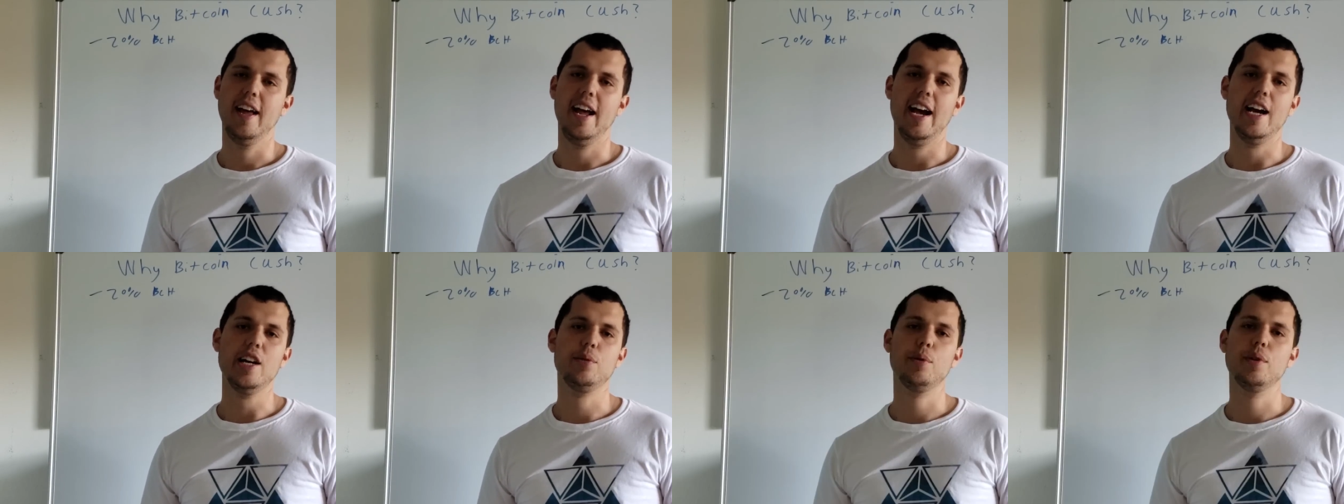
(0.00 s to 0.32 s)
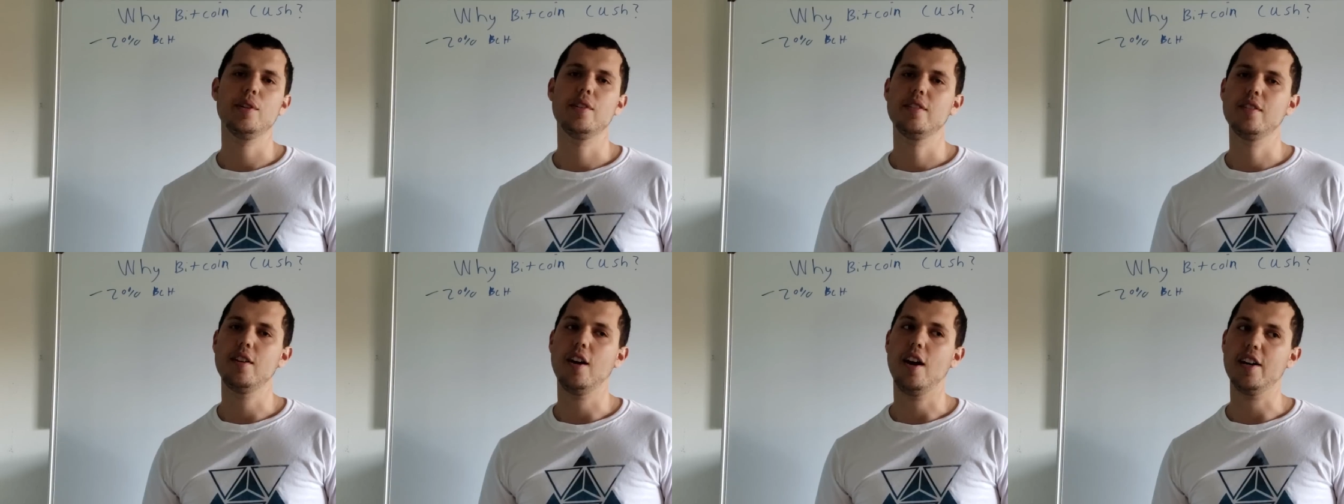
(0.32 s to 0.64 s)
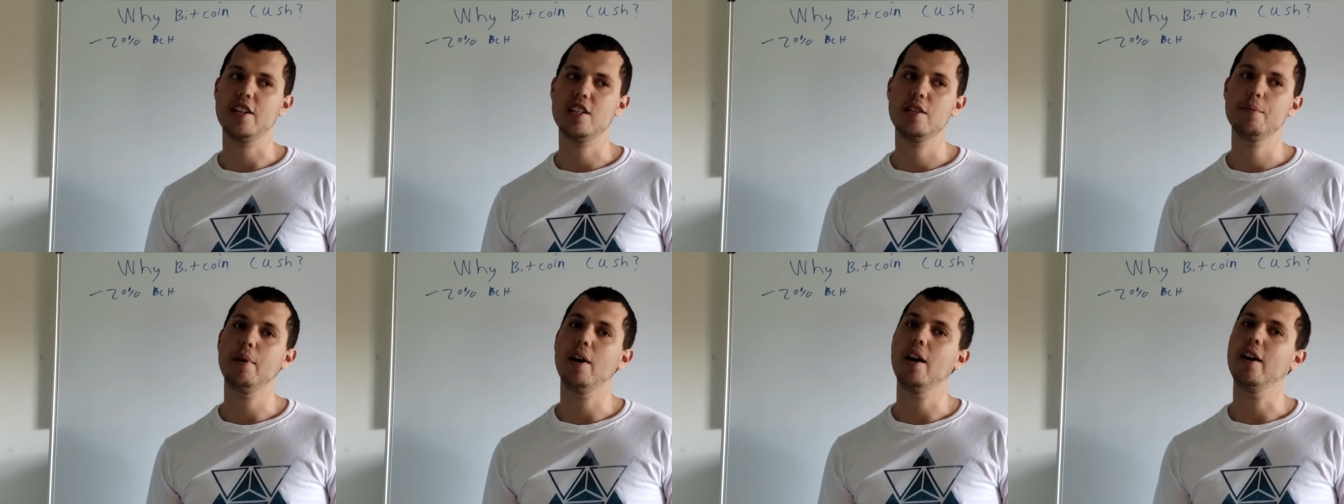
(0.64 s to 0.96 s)
as we
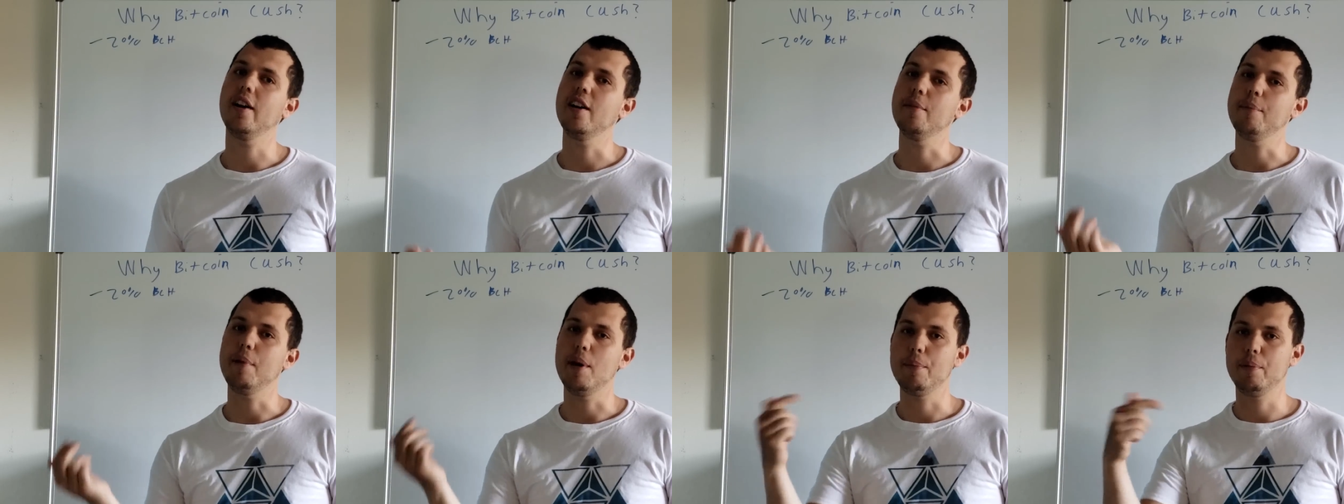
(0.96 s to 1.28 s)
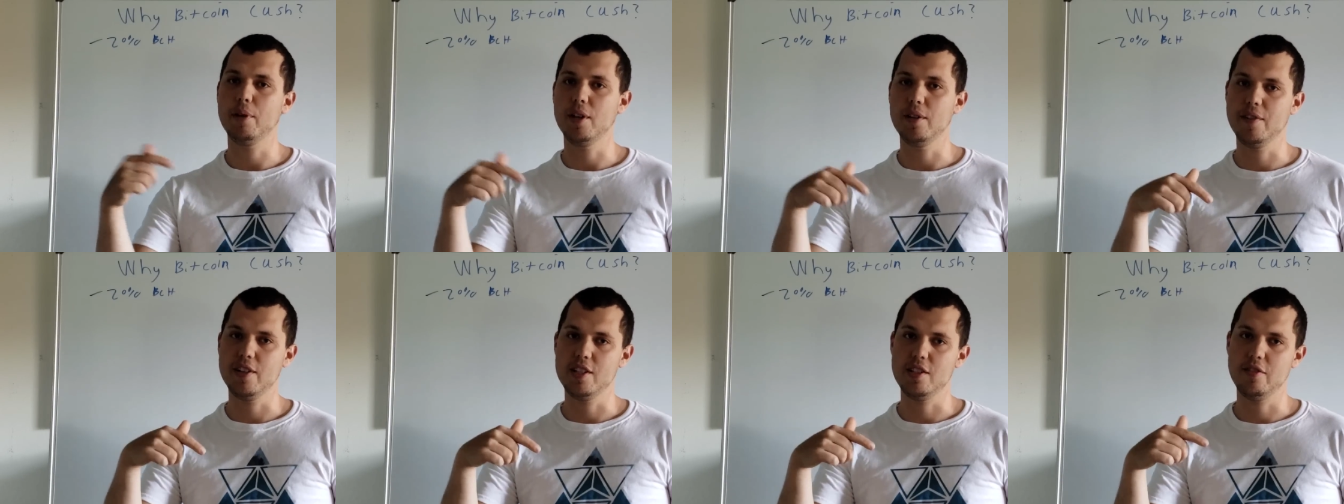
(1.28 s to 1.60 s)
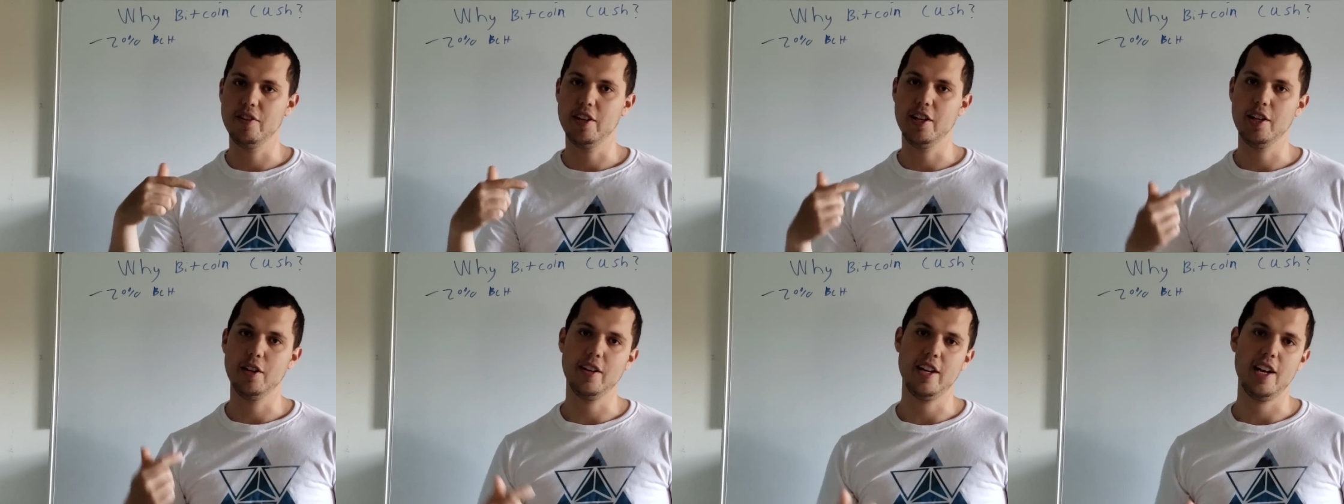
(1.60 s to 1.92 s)
talked about in my previous
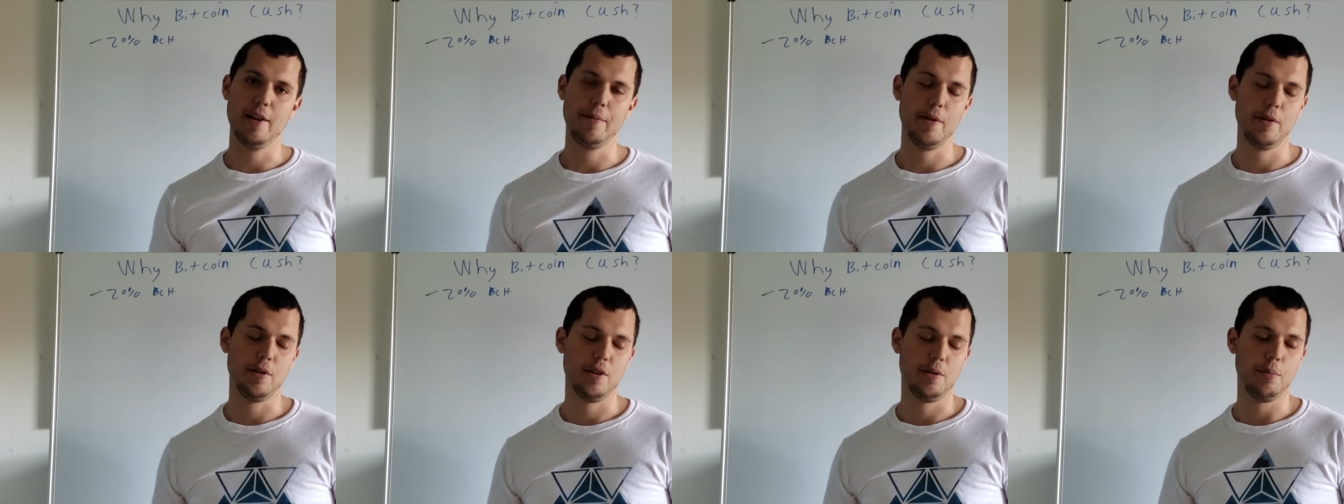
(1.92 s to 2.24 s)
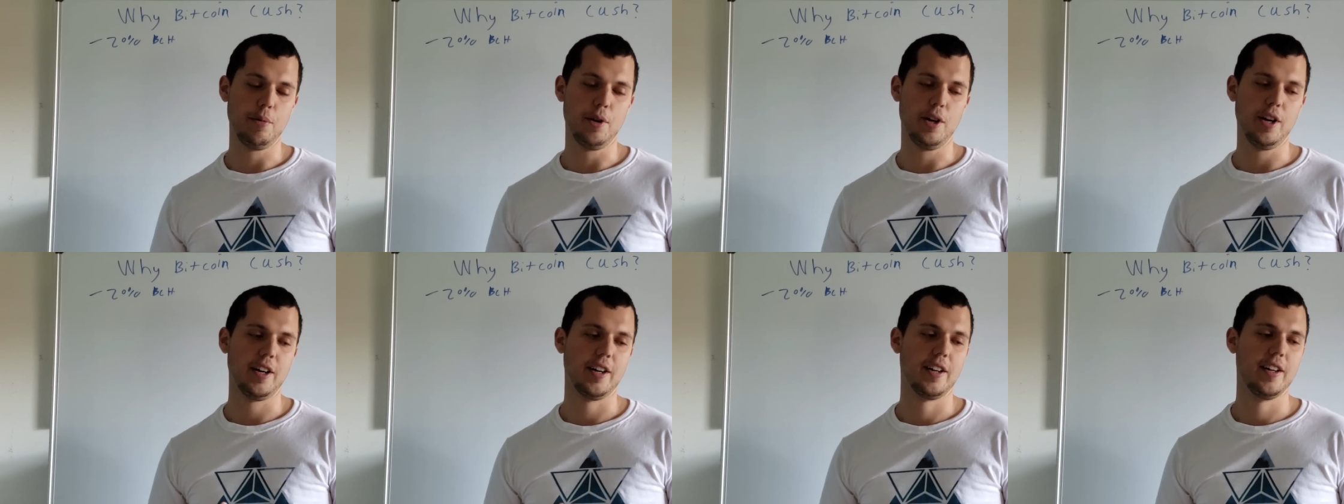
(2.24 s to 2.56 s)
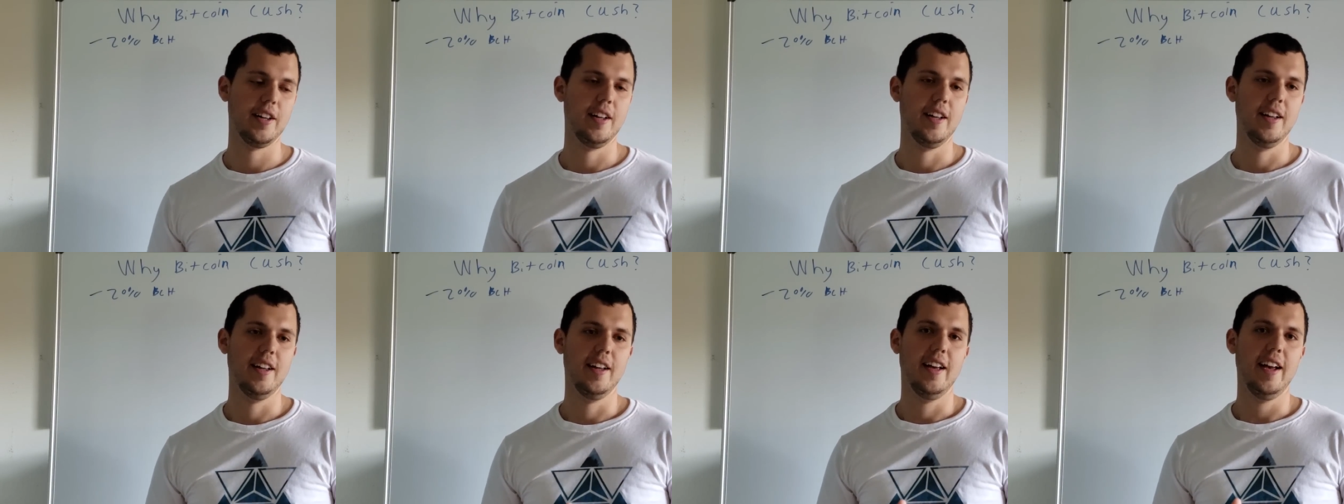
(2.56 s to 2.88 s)
video that I made with Mark.